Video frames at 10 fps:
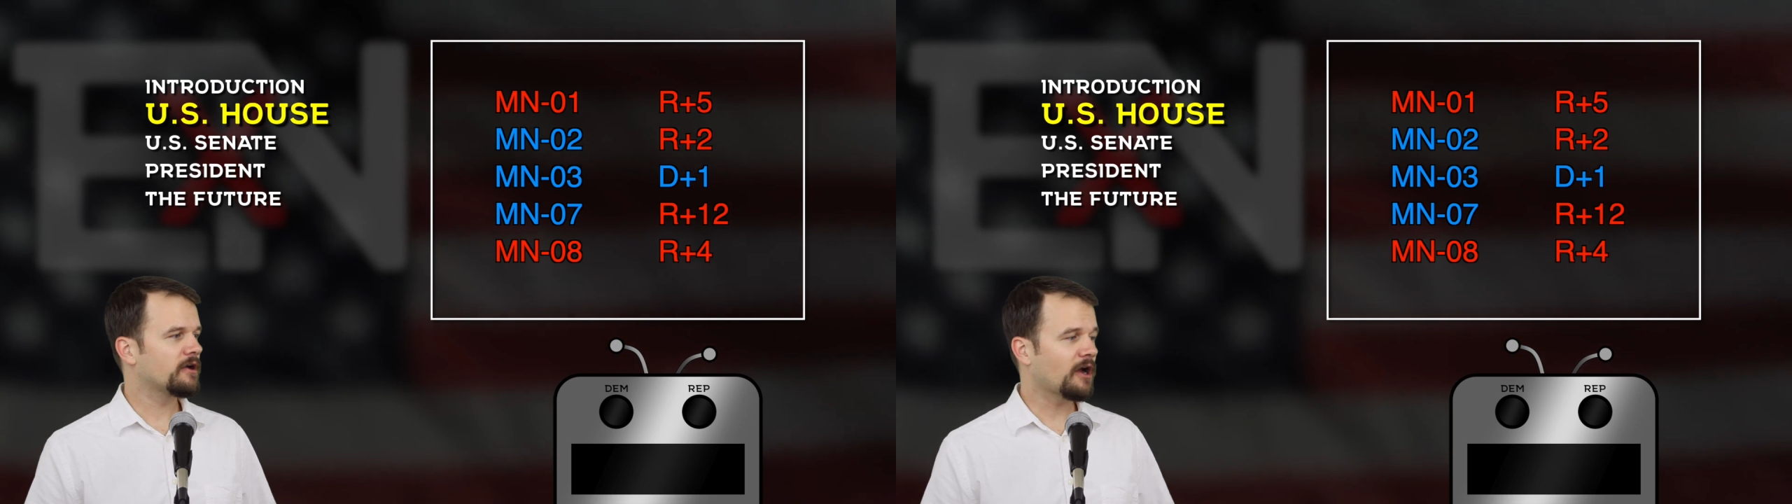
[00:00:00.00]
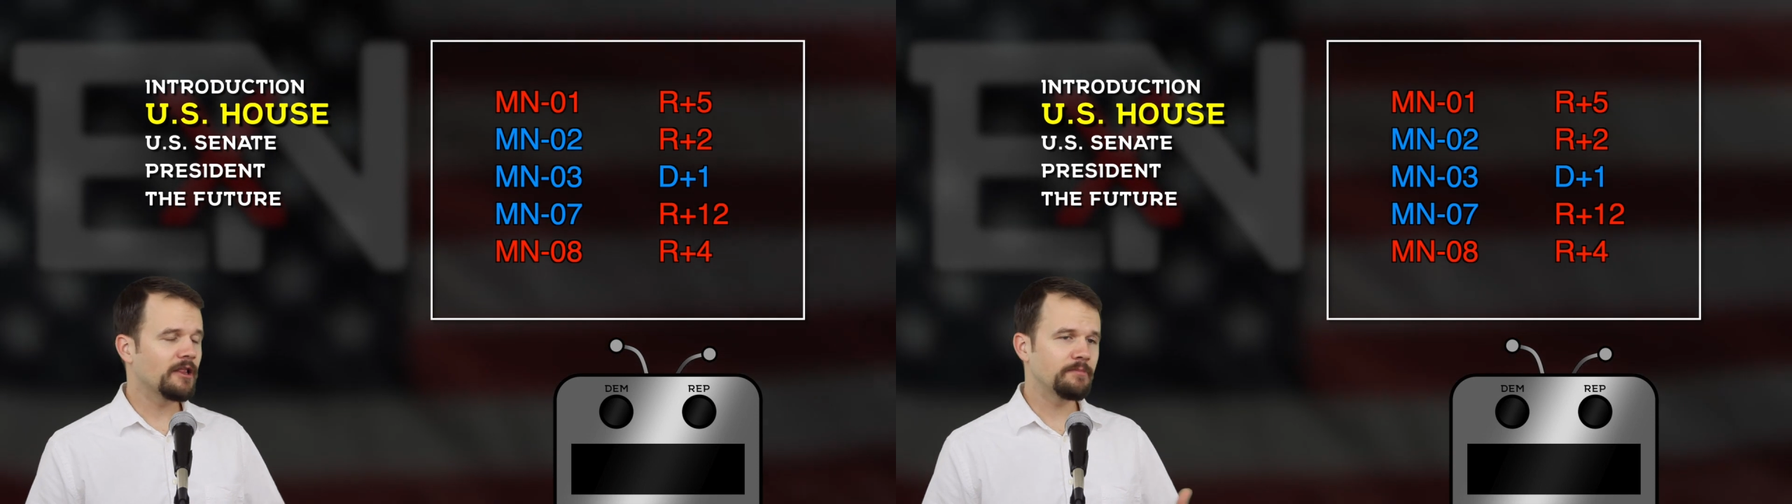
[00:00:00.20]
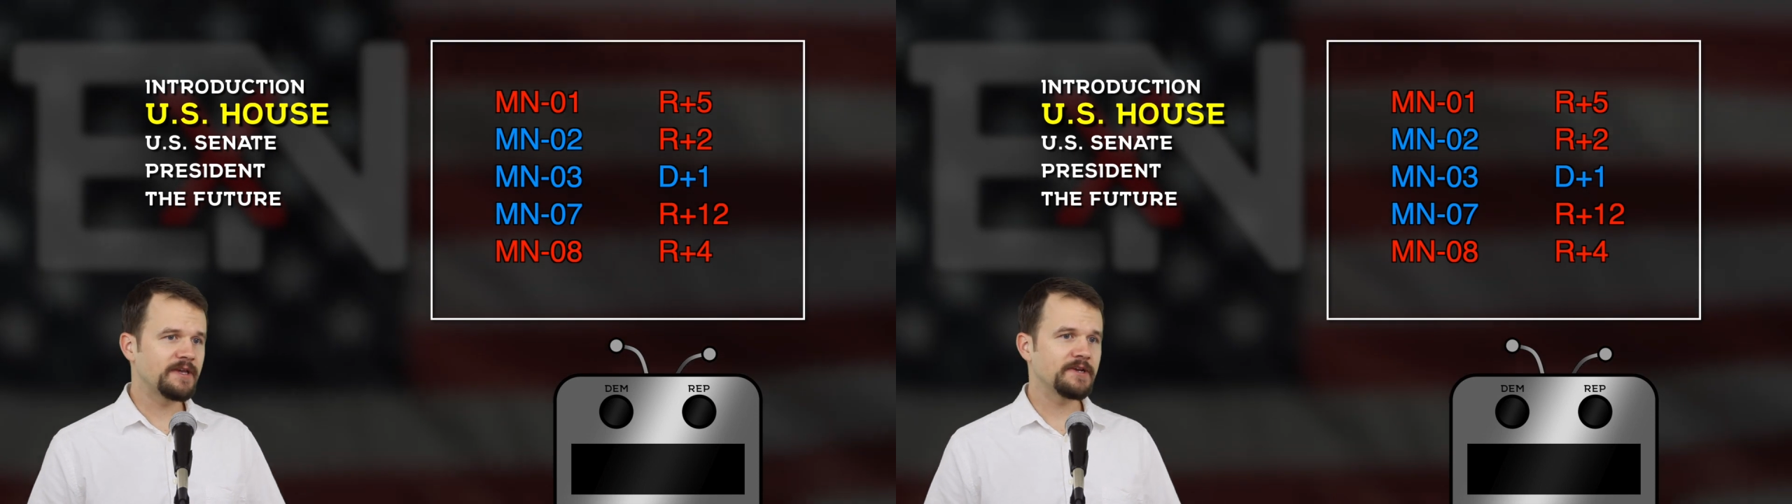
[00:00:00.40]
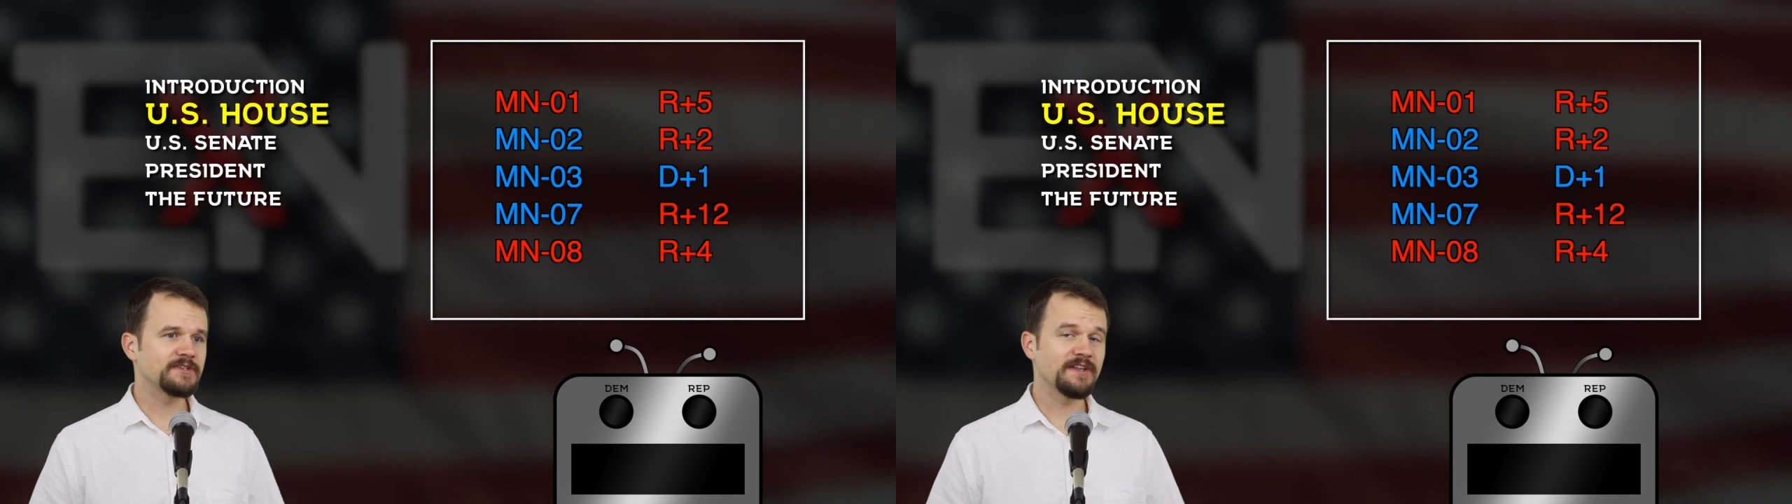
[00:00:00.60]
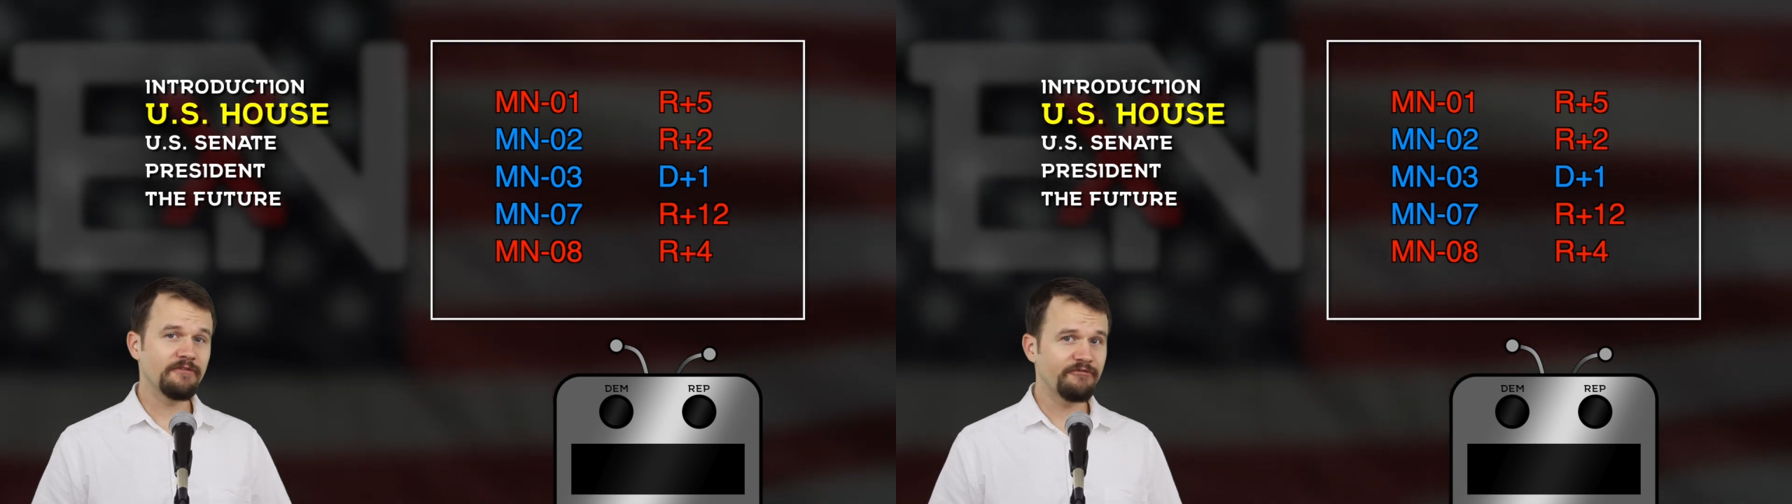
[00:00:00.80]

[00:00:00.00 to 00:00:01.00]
Colin Peterson,